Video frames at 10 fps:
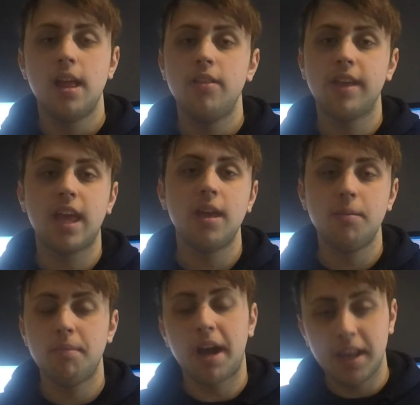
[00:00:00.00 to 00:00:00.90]
They
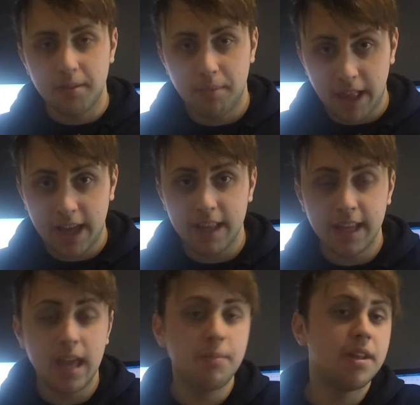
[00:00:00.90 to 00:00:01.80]
came in the
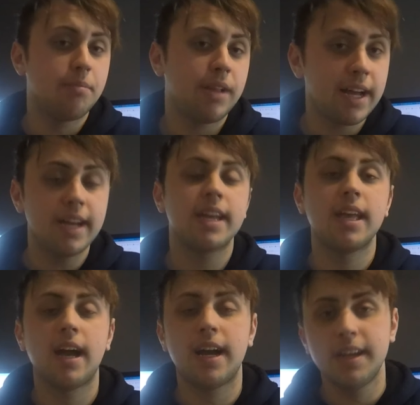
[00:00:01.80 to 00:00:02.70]
black
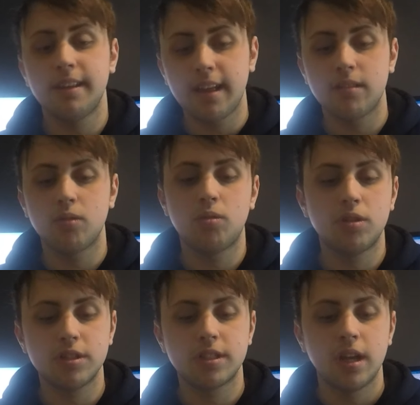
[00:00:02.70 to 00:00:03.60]
and the Desert
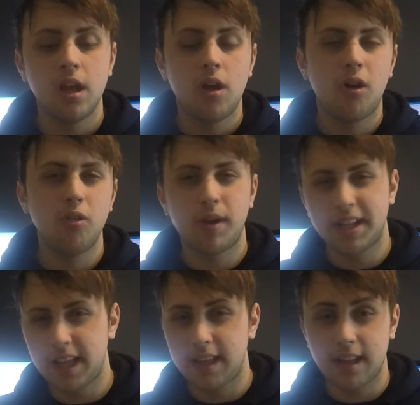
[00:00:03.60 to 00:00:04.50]
Ores, although I'd
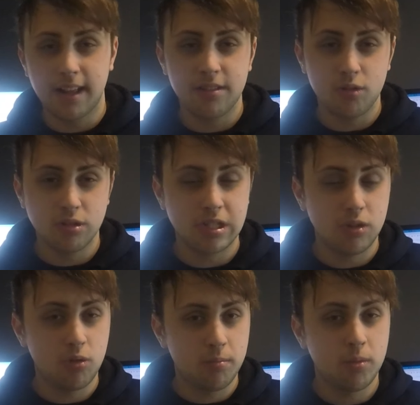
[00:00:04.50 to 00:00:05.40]
like the Desert Ores a
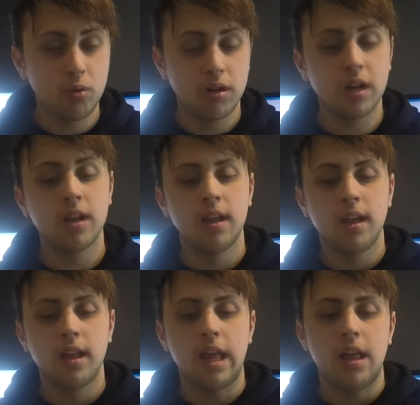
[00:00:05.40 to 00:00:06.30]
lot more.
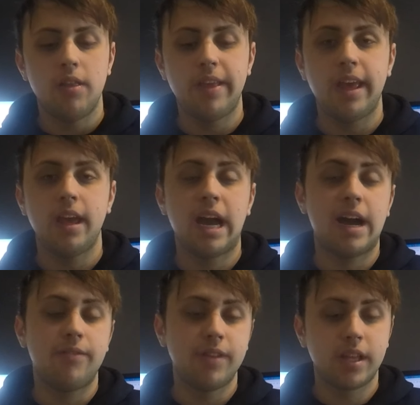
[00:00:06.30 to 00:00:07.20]
They
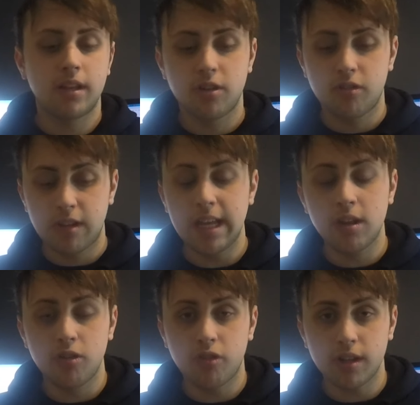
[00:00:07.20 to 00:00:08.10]
have the
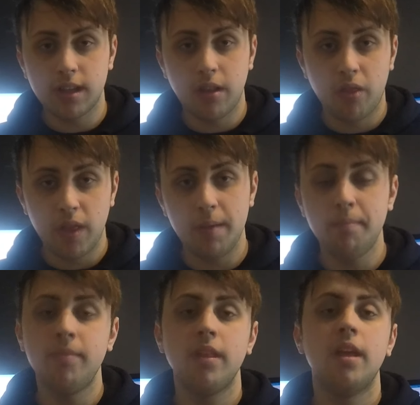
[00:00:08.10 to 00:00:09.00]
deconstructed
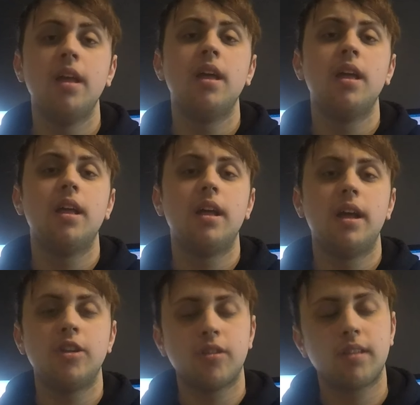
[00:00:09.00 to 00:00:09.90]
theme,
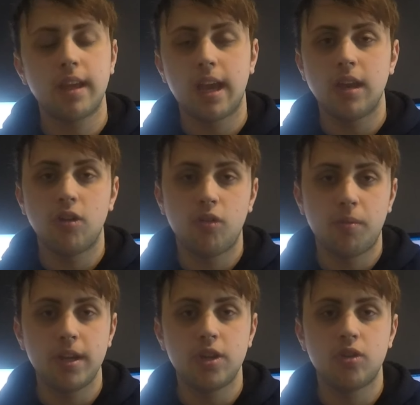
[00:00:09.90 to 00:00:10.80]
just like any
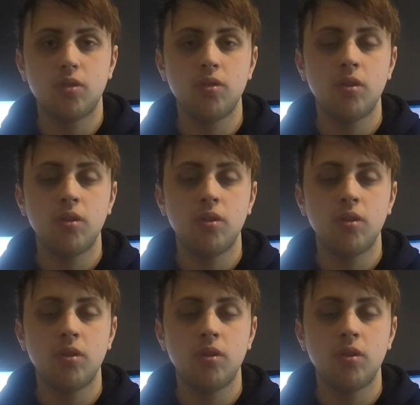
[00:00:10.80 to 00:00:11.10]
off-white shoe.